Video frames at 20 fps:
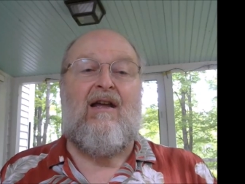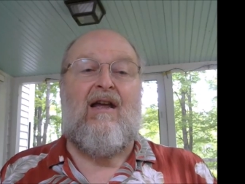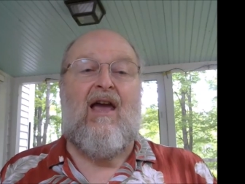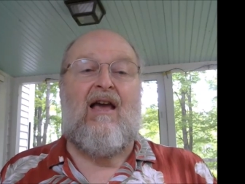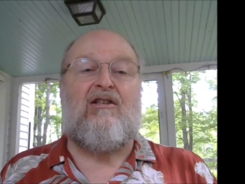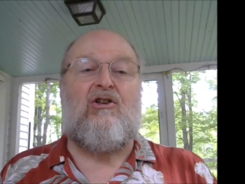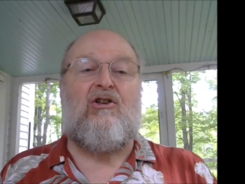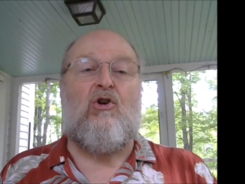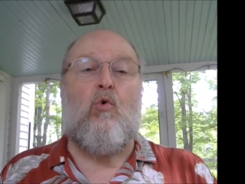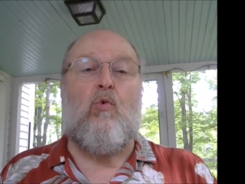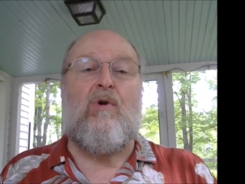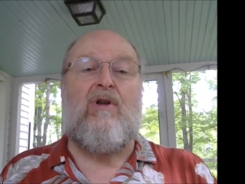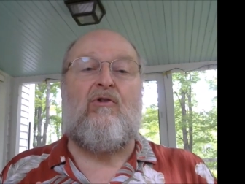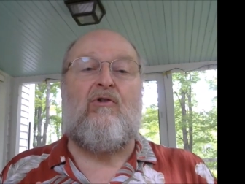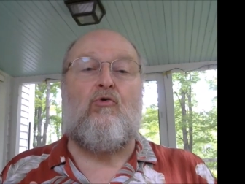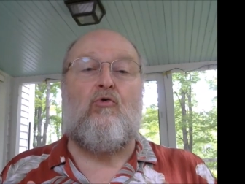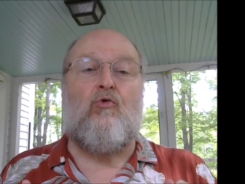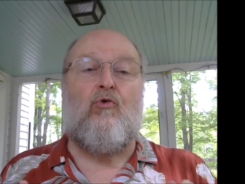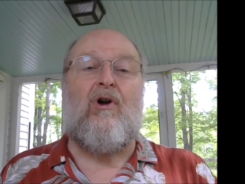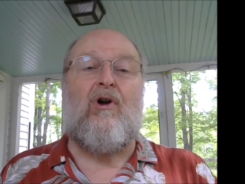as who we
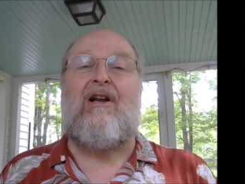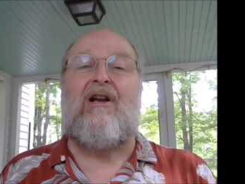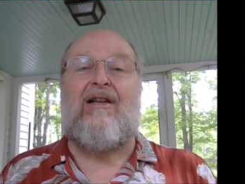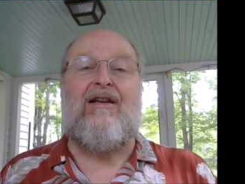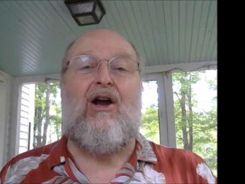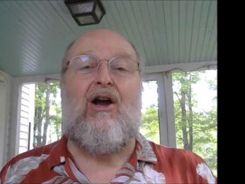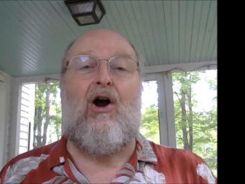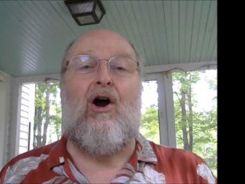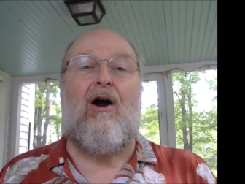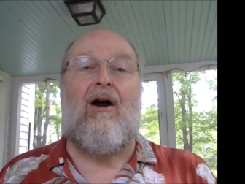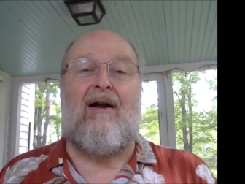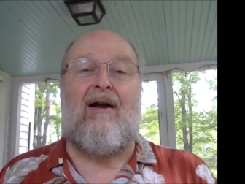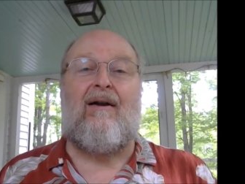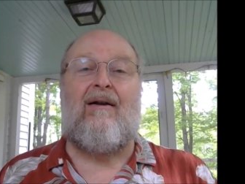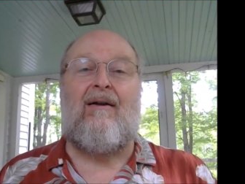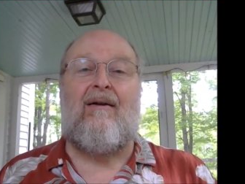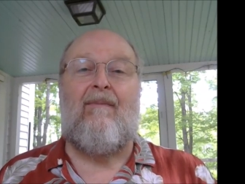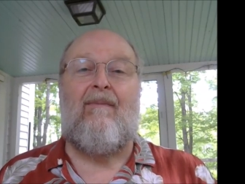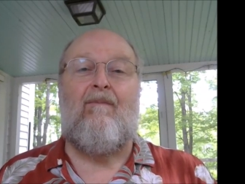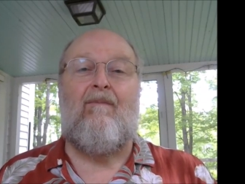really are,
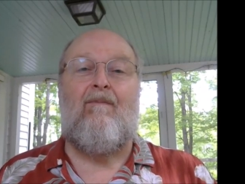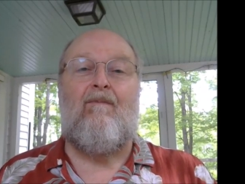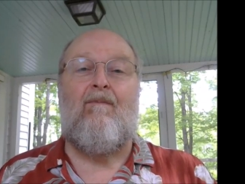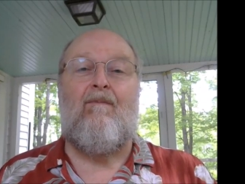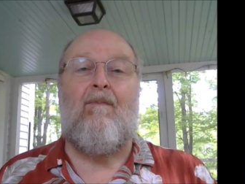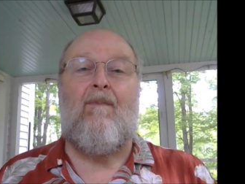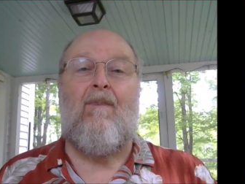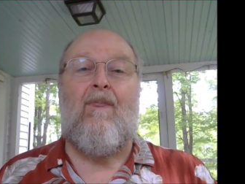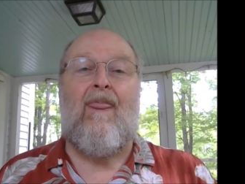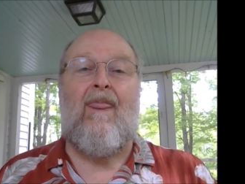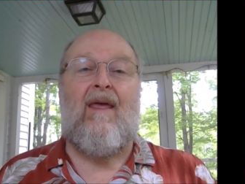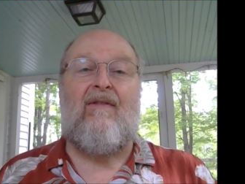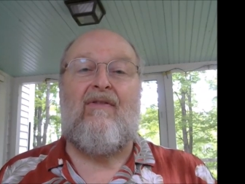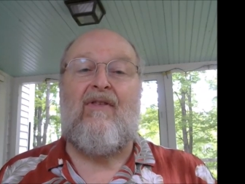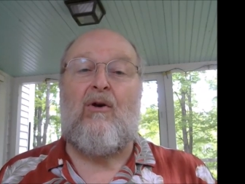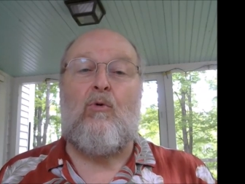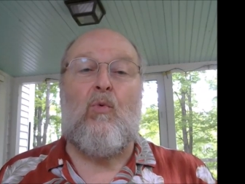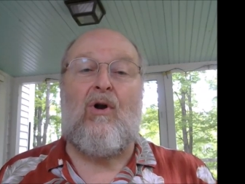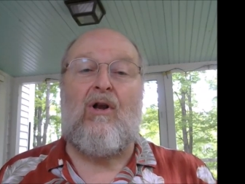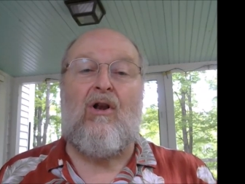
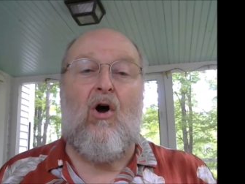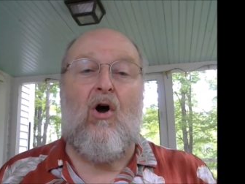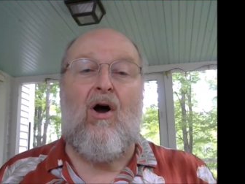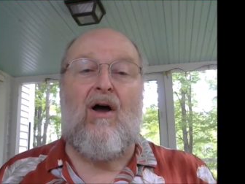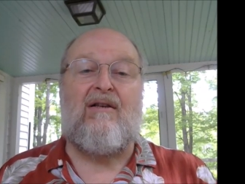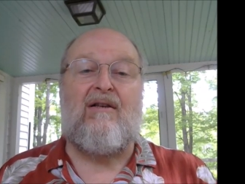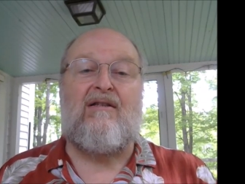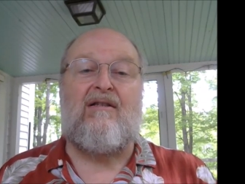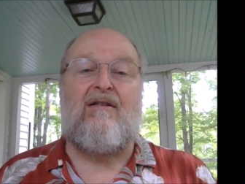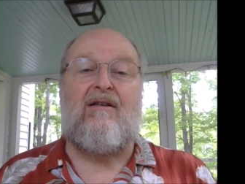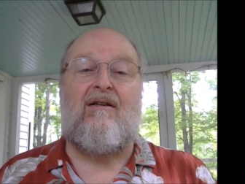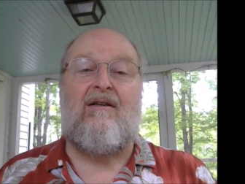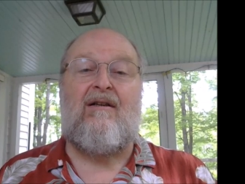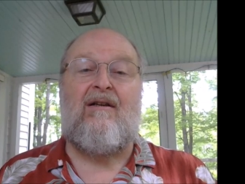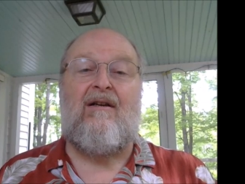then we're lost.